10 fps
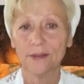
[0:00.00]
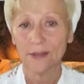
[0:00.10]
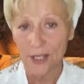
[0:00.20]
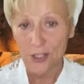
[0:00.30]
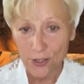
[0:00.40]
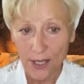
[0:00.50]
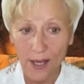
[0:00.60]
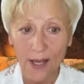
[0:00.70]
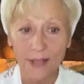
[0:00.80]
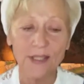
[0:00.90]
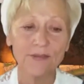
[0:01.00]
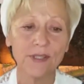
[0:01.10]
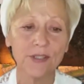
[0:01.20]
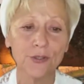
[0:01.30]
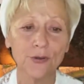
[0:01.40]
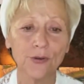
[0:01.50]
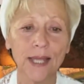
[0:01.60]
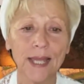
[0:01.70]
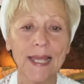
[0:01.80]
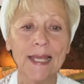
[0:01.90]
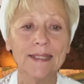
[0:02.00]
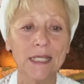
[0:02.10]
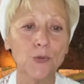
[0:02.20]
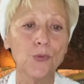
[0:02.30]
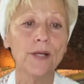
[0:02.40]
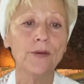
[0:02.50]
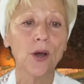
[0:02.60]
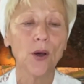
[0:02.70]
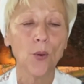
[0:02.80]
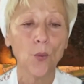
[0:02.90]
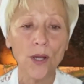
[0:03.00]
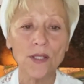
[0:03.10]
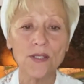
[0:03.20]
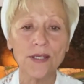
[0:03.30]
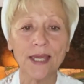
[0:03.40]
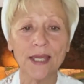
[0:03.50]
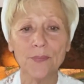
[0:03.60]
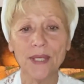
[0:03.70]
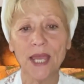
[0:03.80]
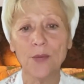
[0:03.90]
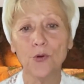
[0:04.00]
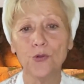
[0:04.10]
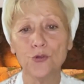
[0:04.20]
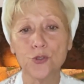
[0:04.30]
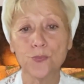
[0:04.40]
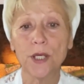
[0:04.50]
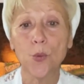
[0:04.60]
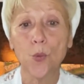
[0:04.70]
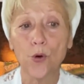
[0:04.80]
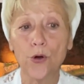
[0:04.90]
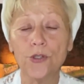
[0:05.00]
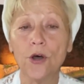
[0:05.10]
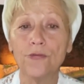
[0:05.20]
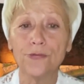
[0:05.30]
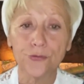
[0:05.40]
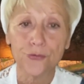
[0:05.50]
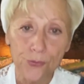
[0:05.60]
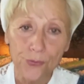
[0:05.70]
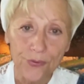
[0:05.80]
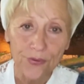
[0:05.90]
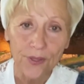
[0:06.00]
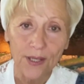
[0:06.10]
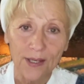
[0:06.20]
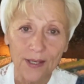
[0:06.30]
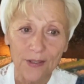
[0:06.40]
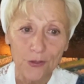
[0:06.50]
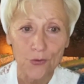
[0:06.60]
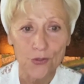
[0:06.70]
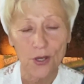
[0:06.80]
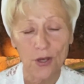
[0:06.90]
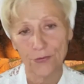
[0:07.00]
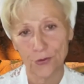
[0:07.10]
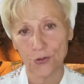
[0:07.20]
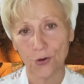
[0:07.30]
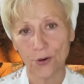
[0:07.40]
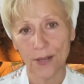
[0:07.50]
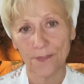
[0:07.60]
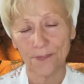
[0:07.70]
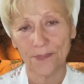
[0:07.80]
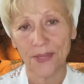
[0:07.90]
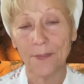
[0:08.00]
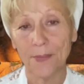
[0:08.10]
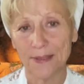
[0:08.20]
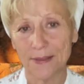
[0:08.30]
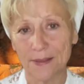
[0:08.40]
the Lashon Hara, the evil tongue, that we will once again be able to speak word of truth, those of the Torah, Emet.